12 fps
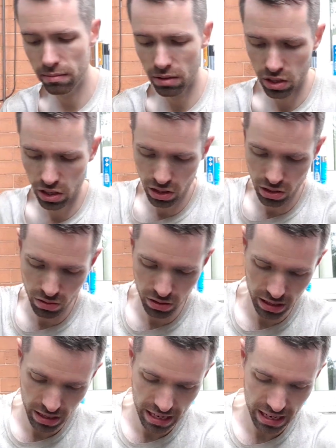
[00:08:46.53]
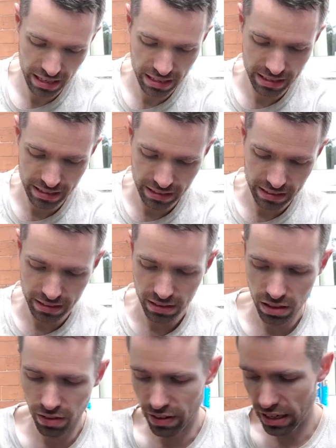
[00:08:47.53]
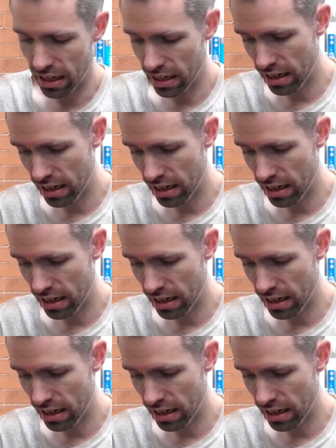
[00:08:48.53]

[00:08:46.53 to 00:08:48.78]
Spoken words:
I'm not going to lose it there. Lovely.